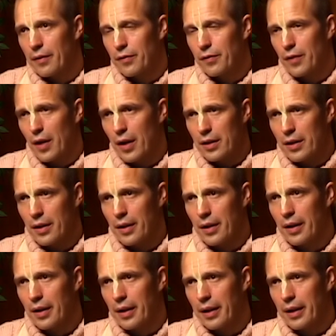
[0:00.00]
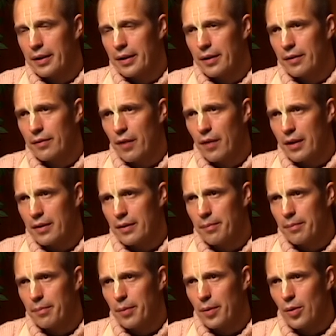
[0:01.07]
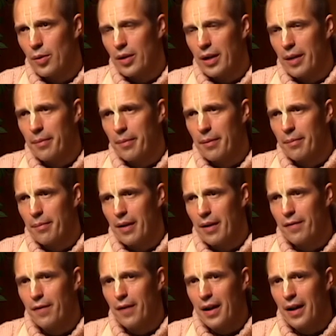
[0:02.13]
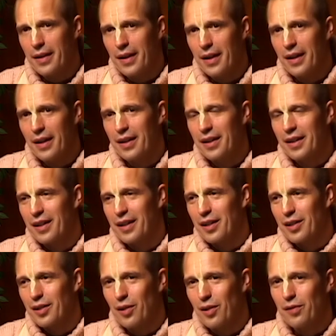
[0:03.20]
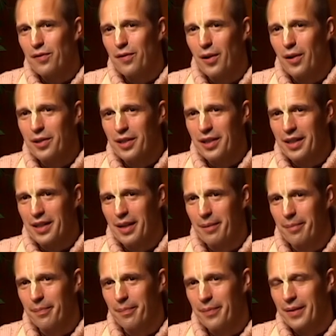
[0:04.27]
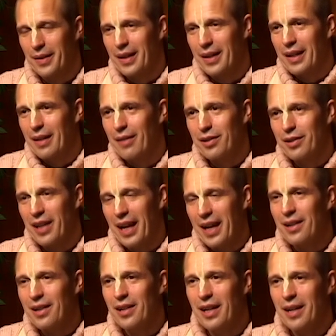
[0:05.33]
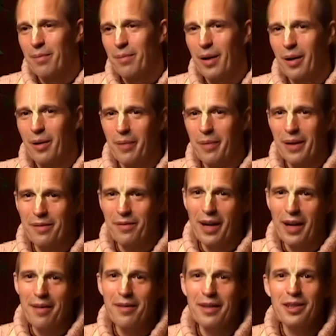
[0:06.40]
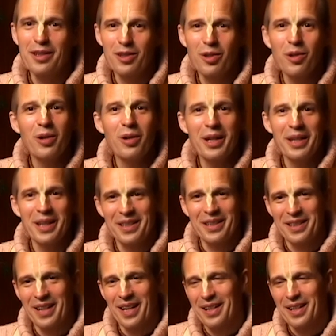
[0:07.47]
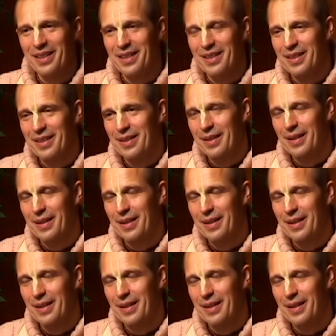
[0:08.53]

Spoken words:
one program, my father confronted him. He was angry at Prabhupada for having stolen his sons.